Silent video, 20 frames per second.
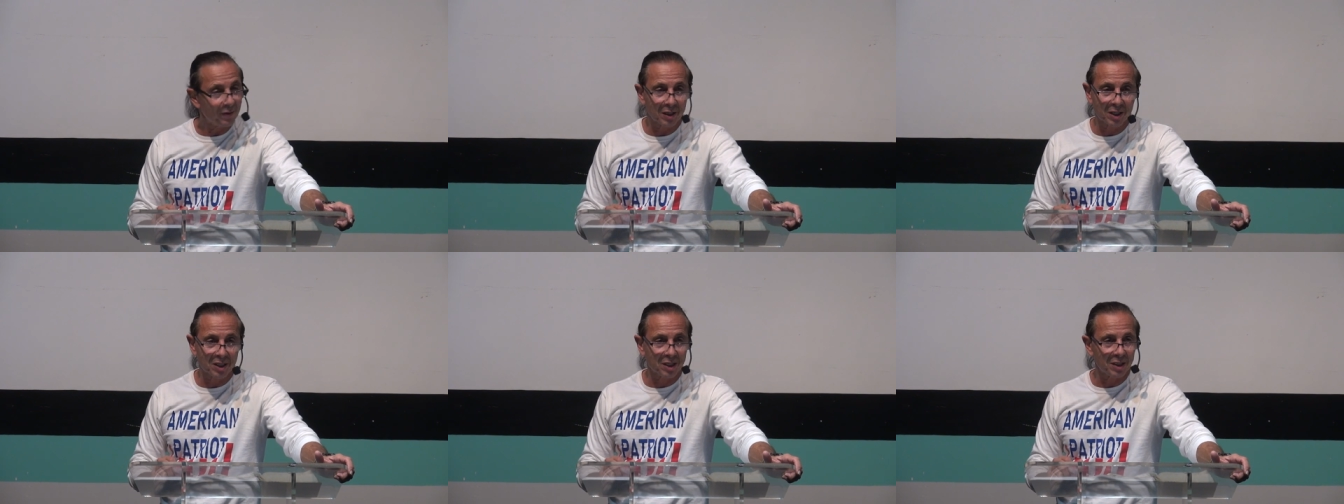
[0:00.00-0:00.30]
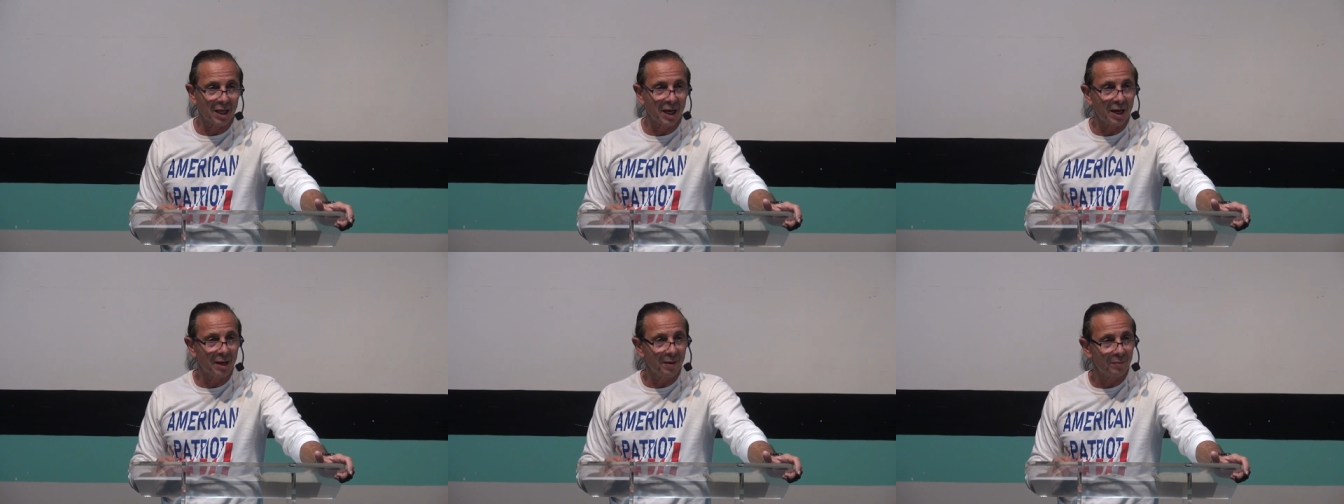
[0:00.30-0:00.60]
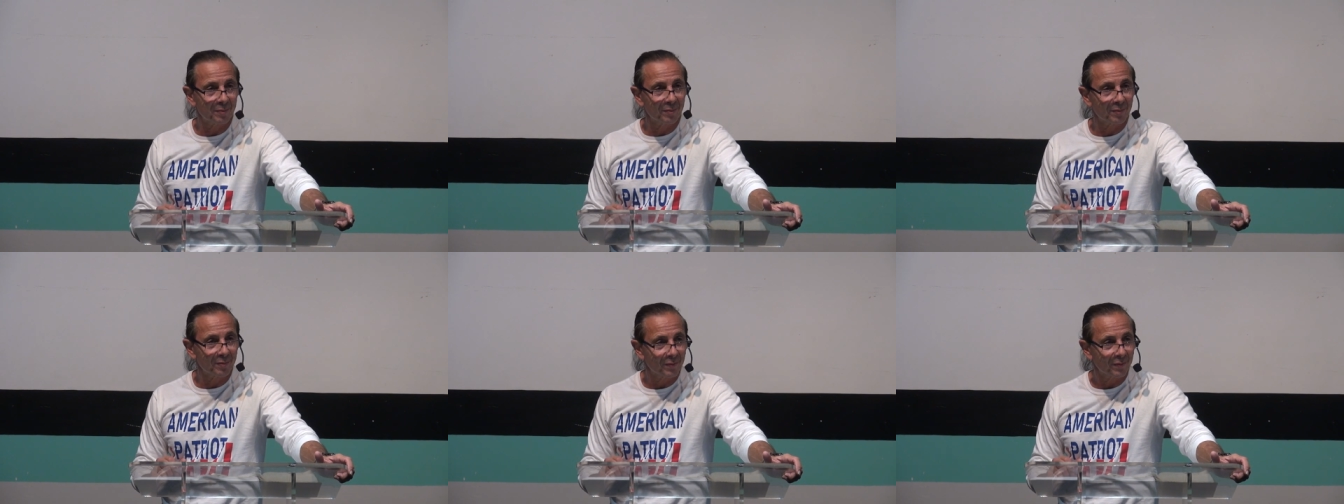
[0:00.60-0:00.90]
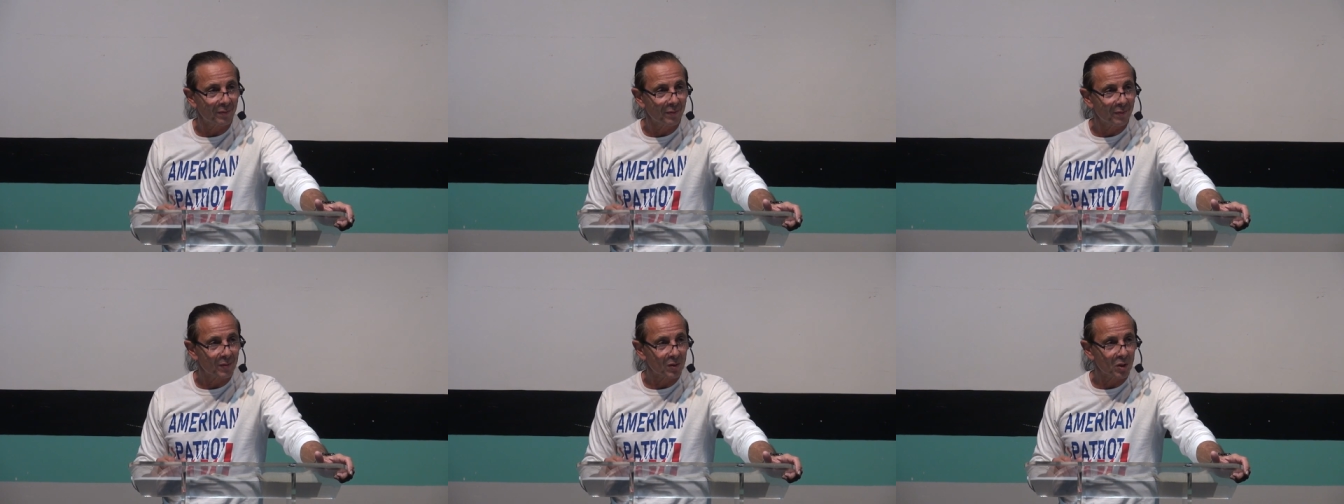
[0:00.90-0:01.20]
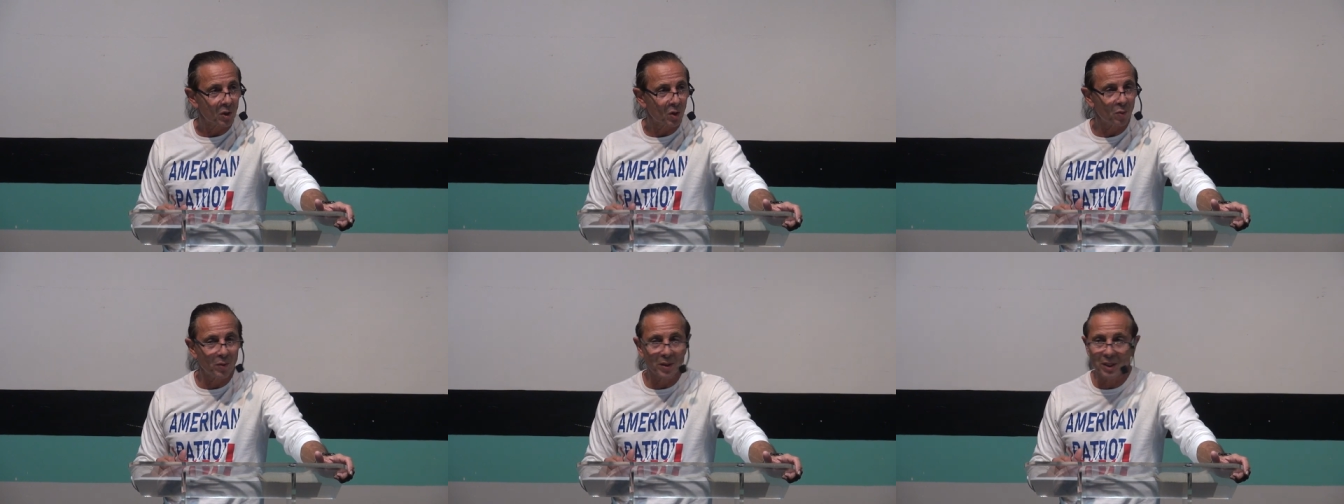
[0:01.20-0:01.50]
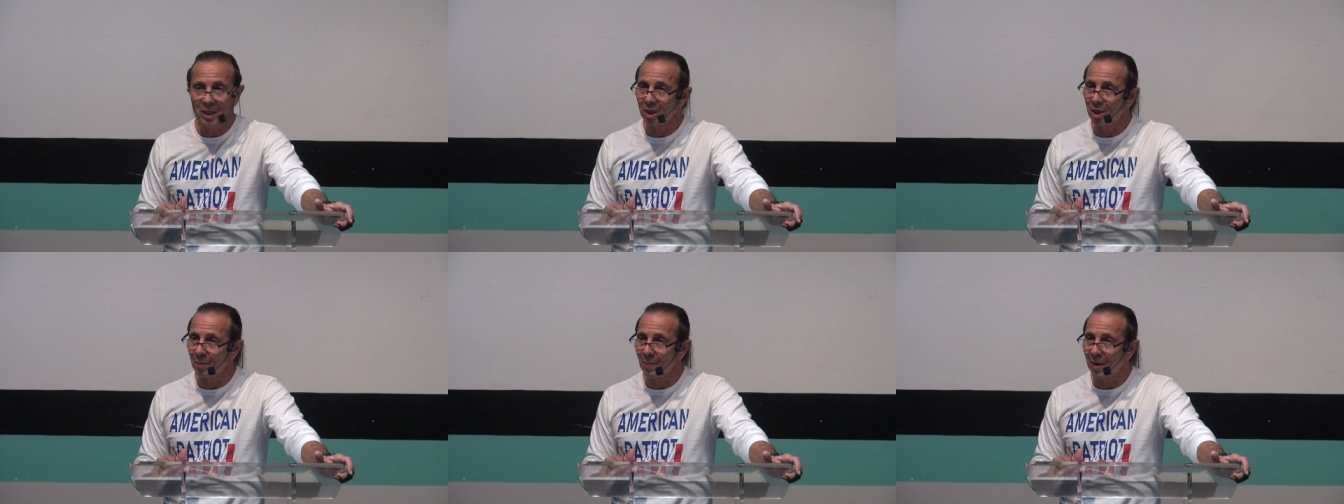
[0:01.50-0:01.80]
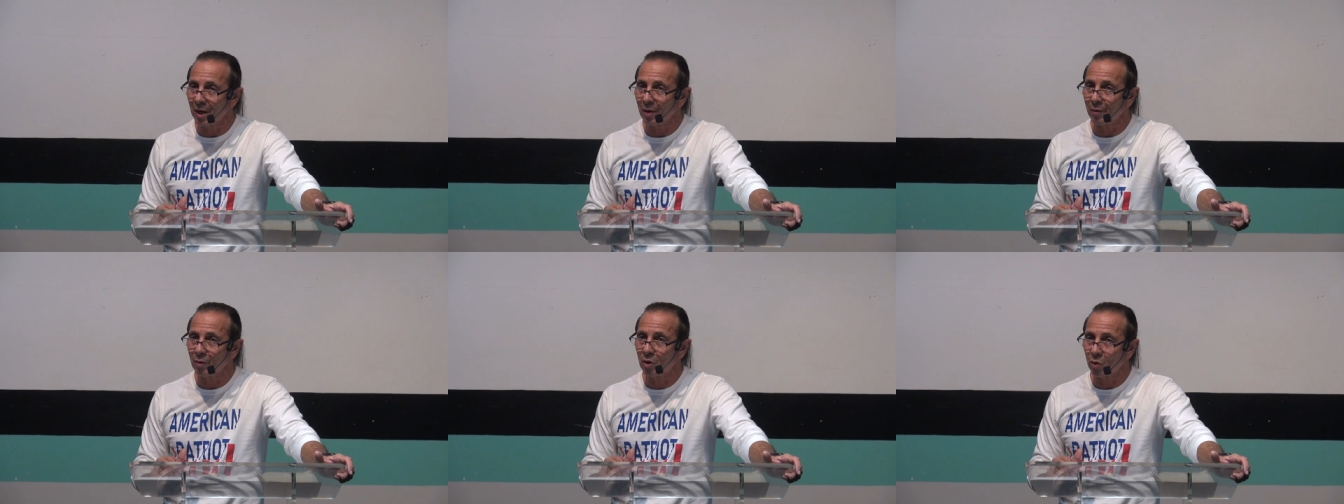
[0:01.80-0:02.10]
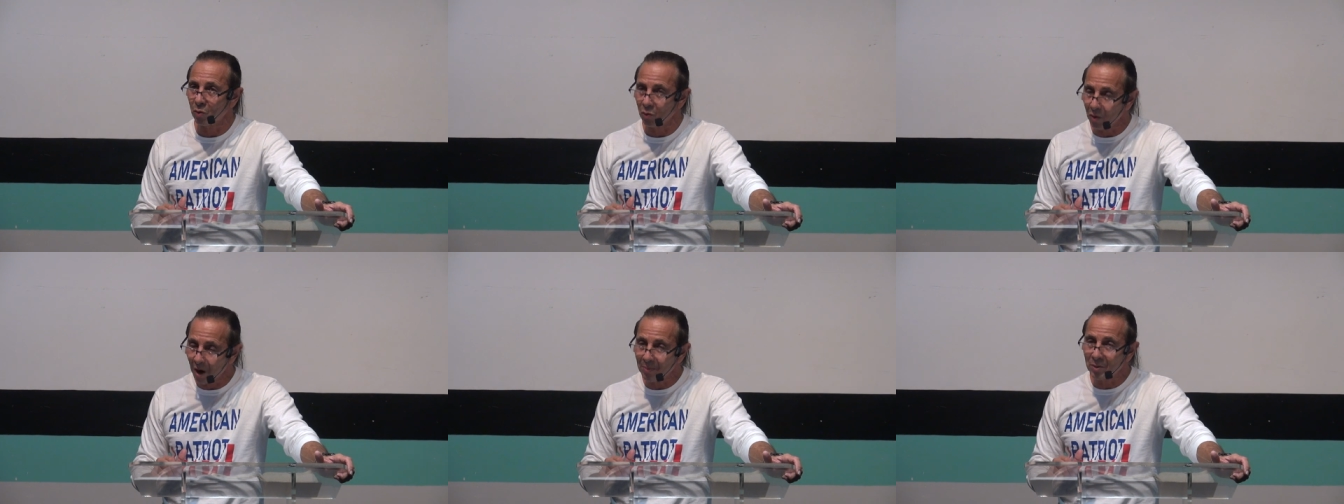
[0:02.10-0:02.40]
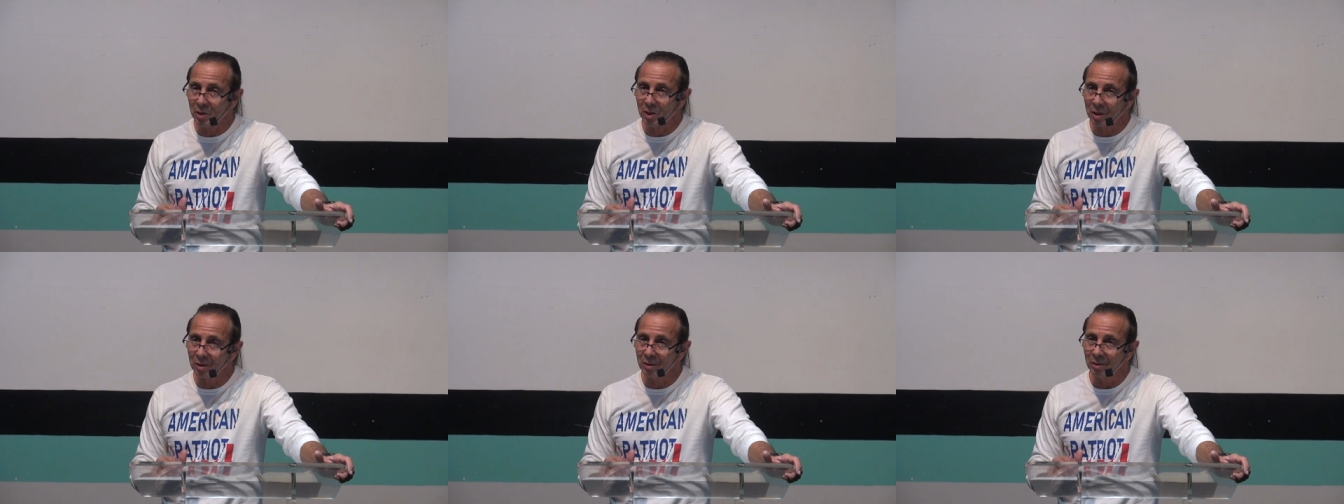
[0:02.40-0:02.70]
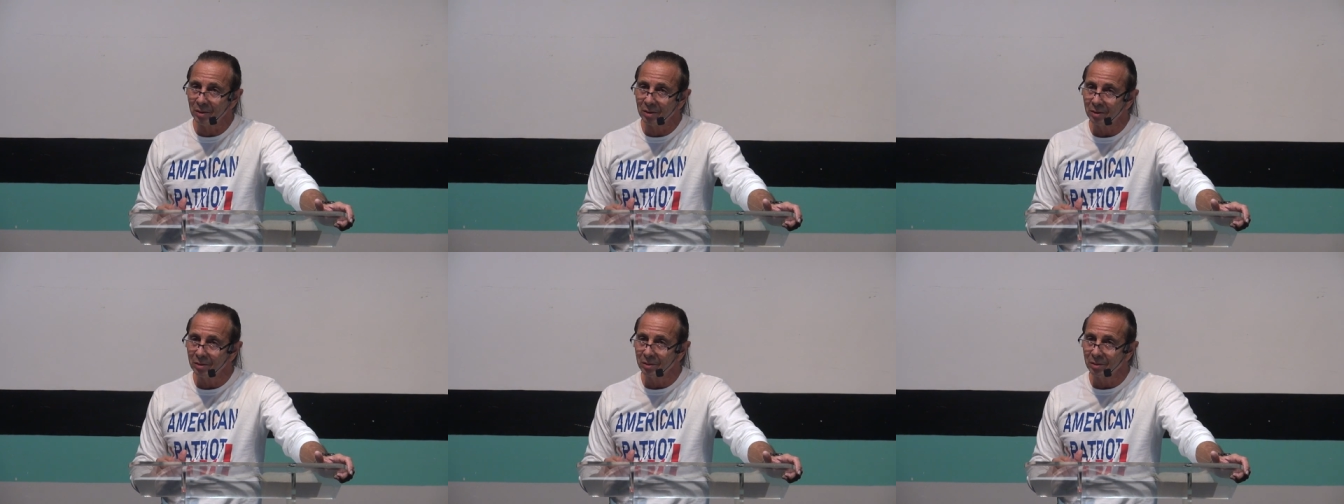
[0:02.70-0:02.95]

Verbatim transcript: escape, so that we can come out of corruption